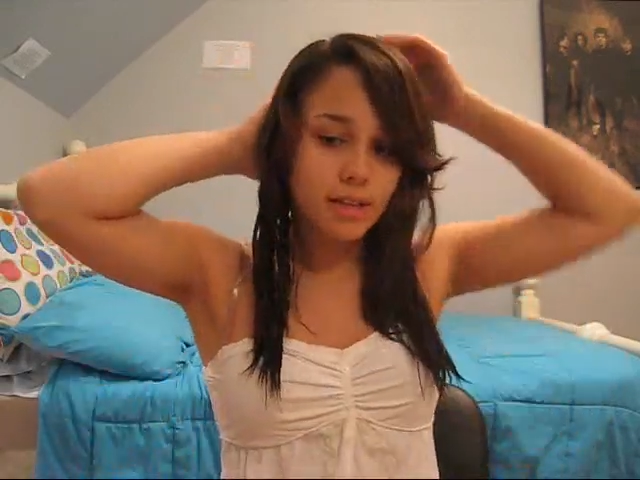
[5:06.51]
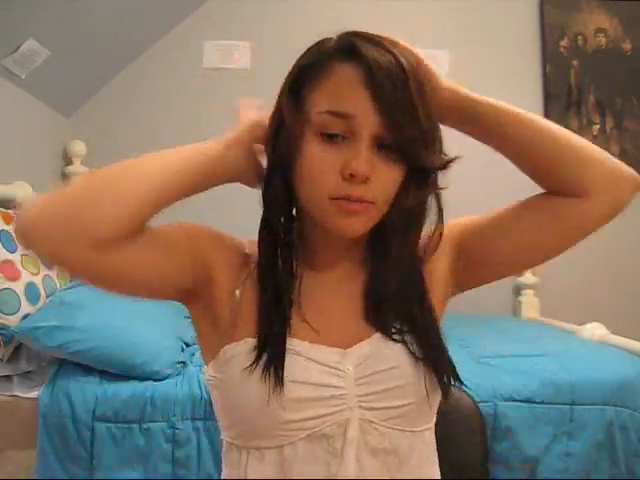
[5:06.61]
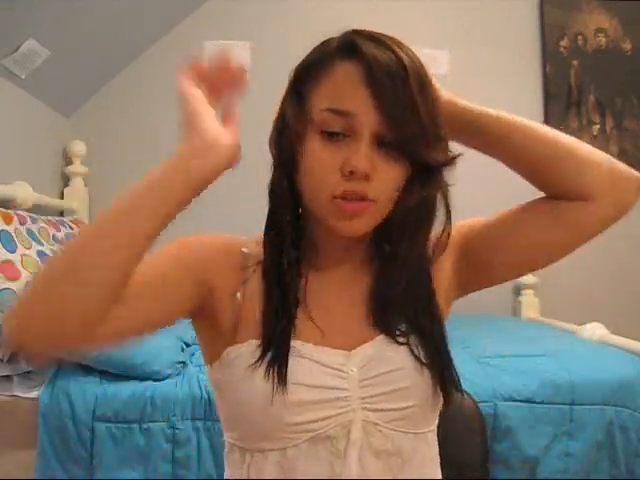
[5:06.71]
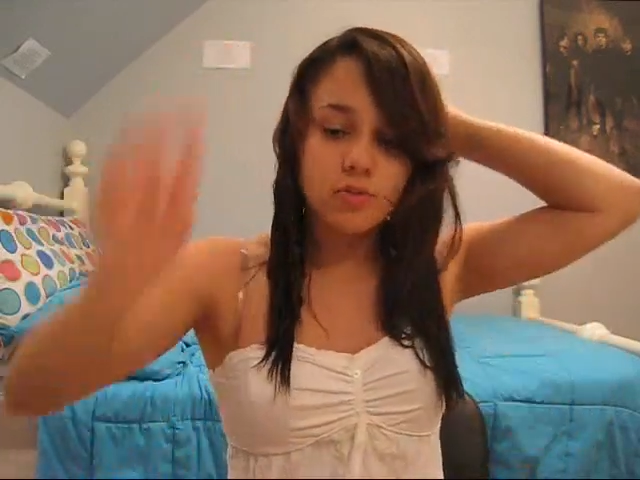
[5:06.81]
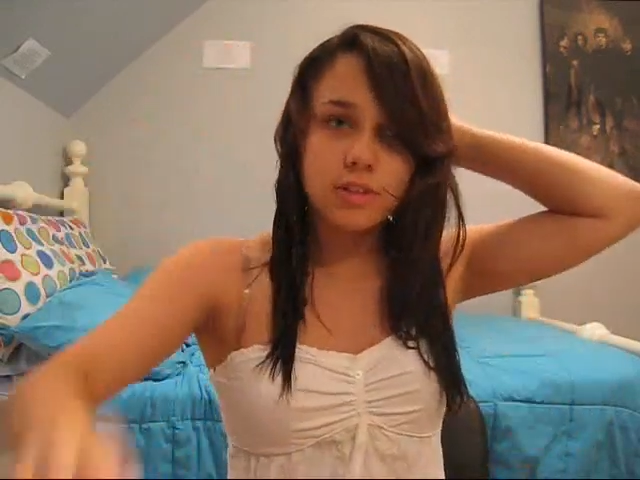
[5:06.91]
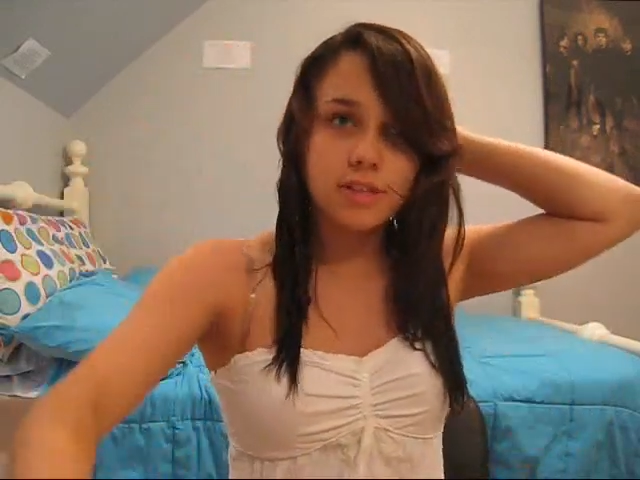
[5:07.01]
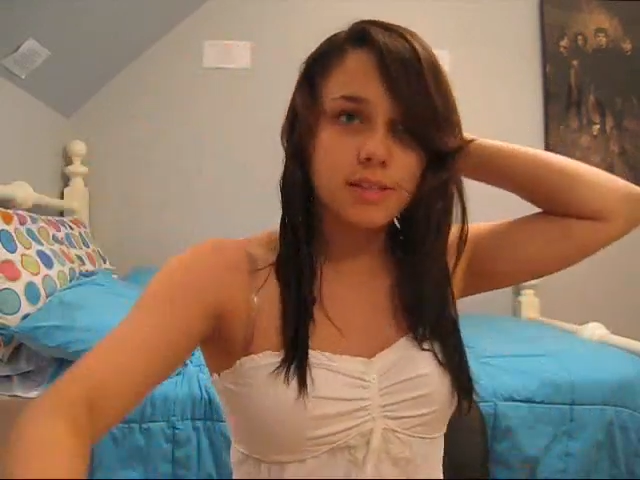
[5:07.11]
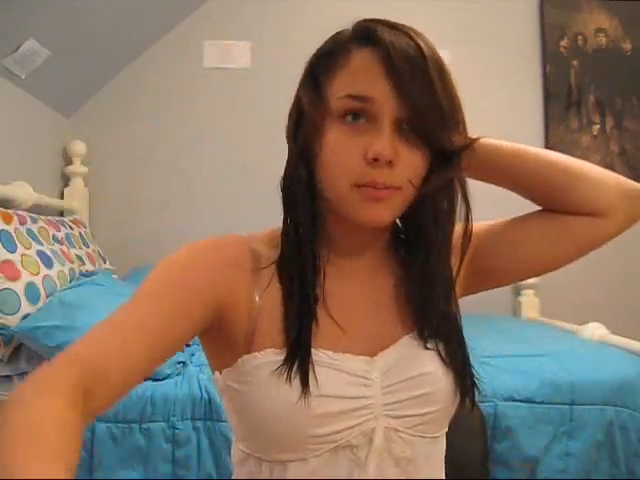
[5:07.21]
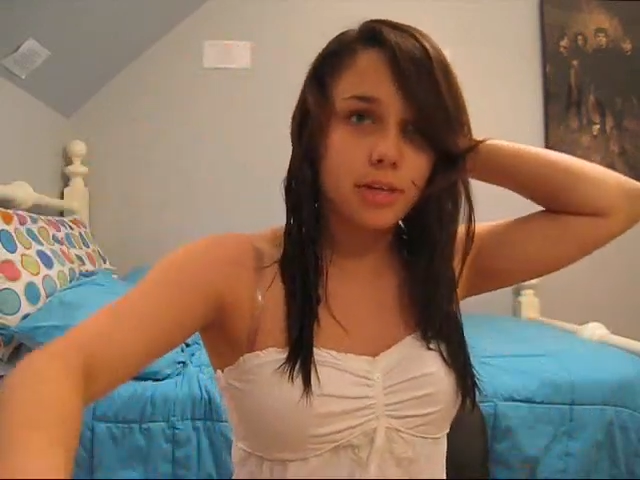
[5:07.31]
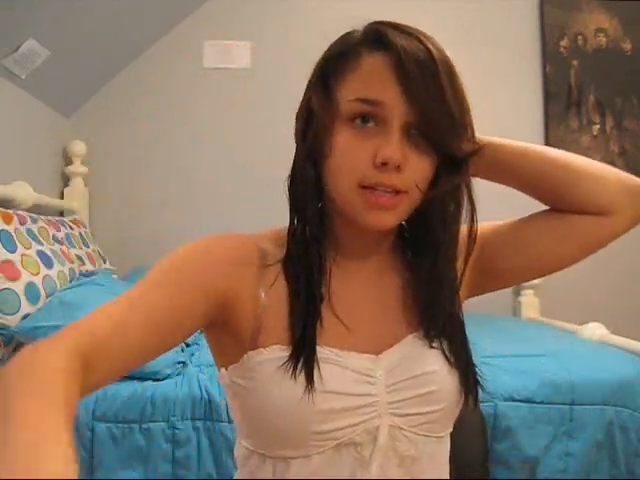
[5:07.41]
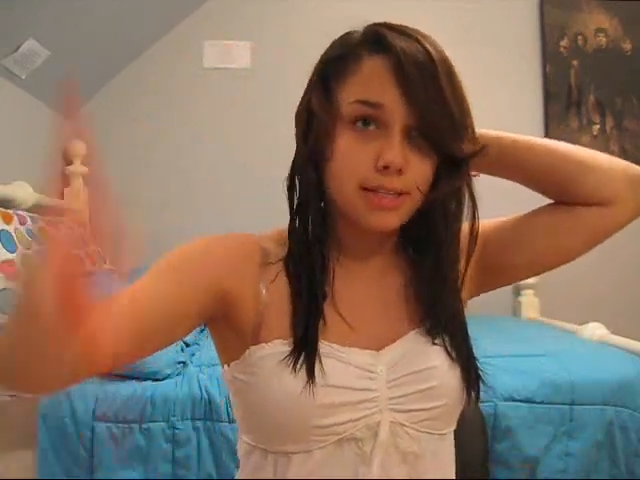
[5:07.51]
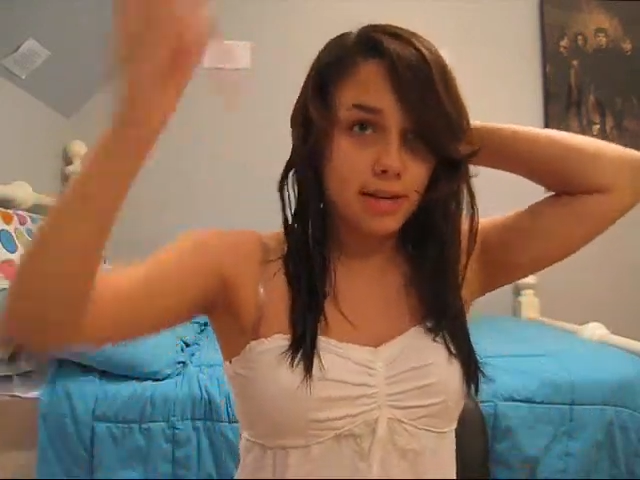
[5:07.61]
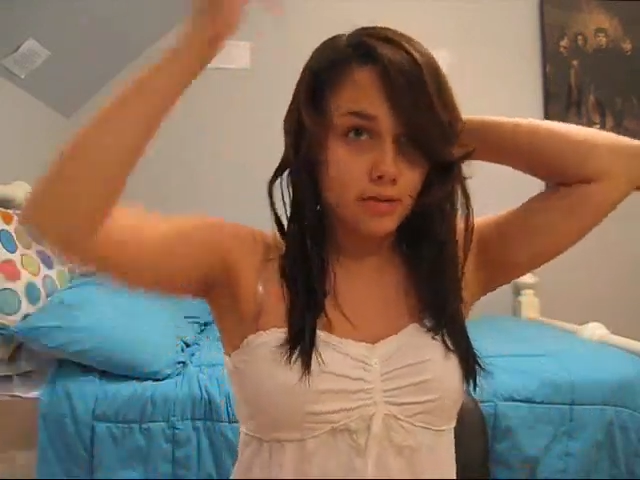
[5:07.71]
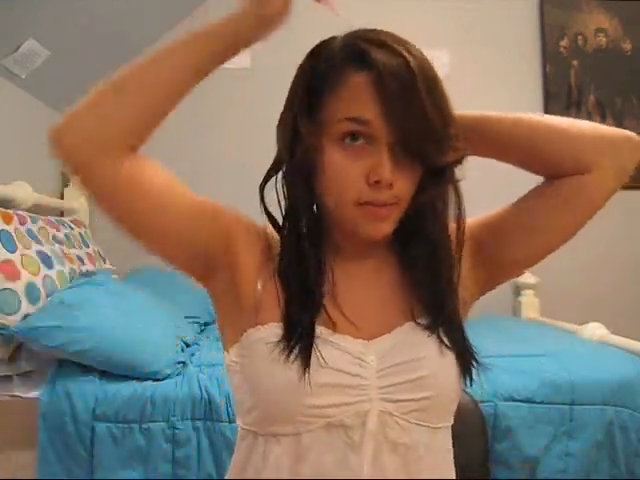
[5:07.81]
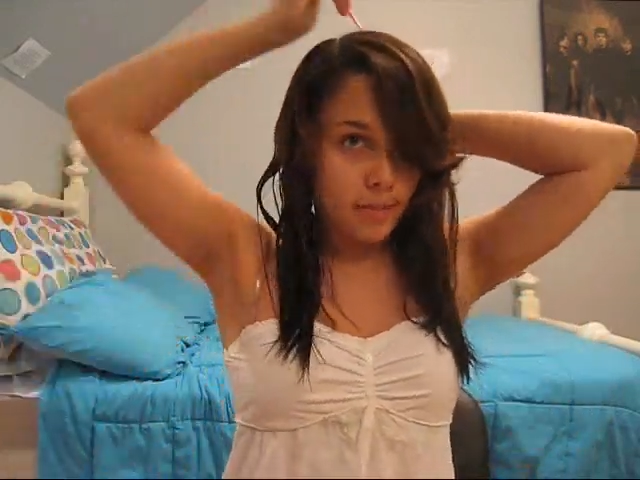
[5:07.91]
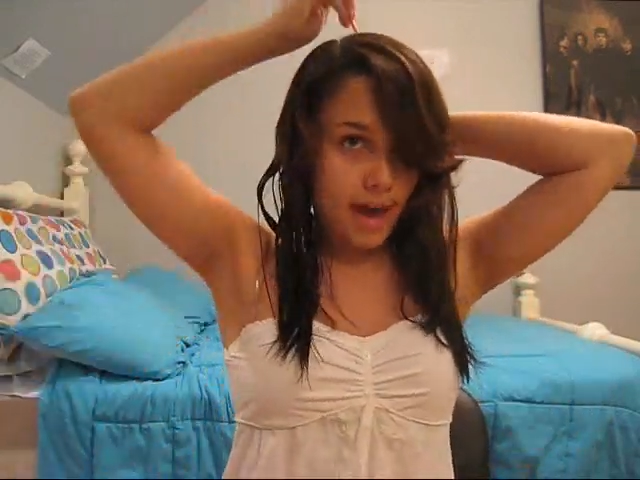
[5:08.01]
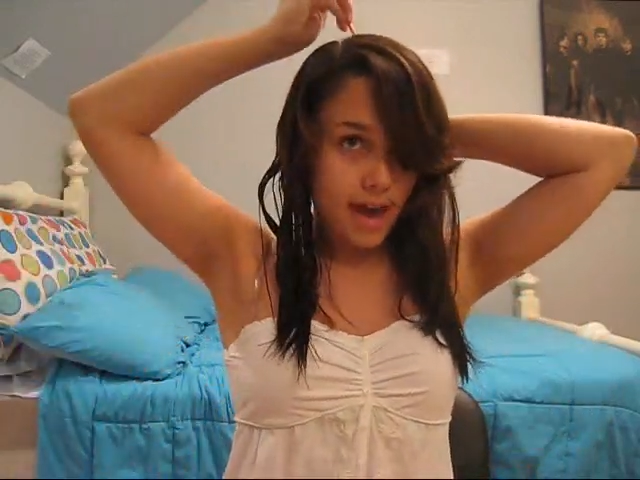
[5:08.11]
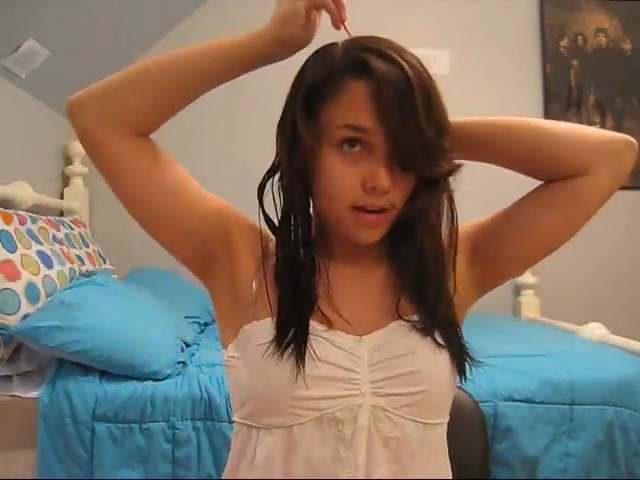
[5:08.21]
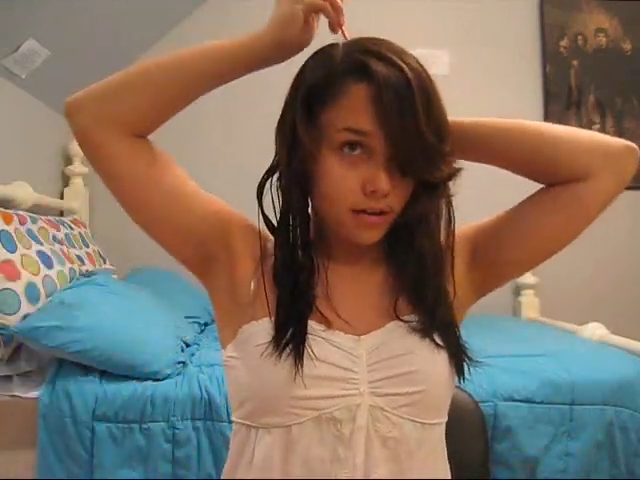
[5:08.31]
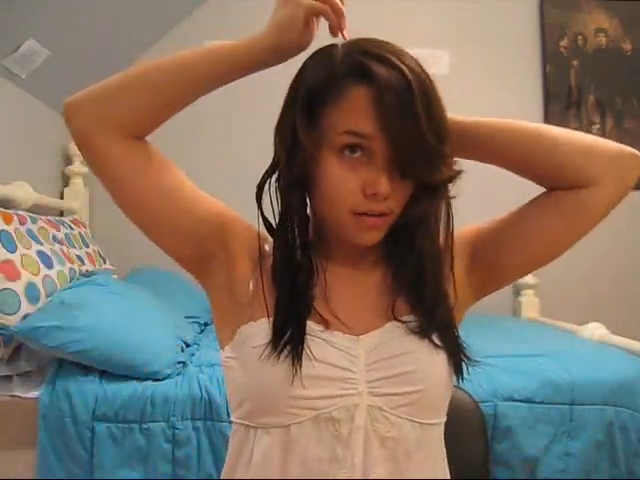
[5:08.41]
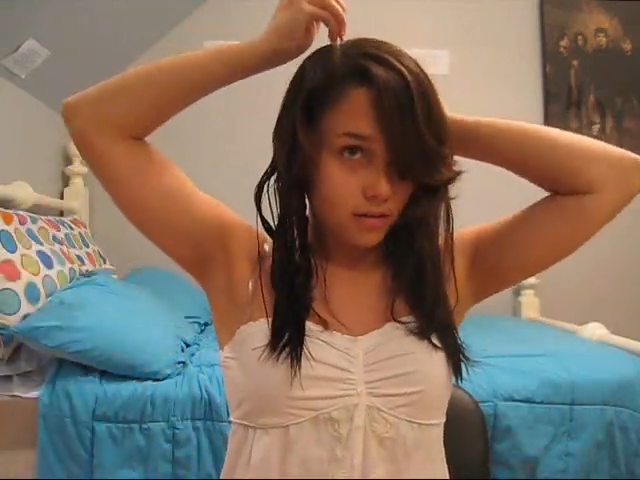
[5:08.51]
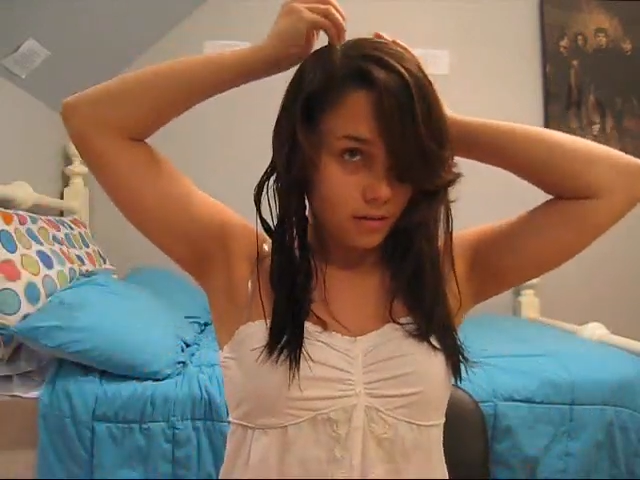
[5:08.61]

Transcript: I'm just going to split it down the back.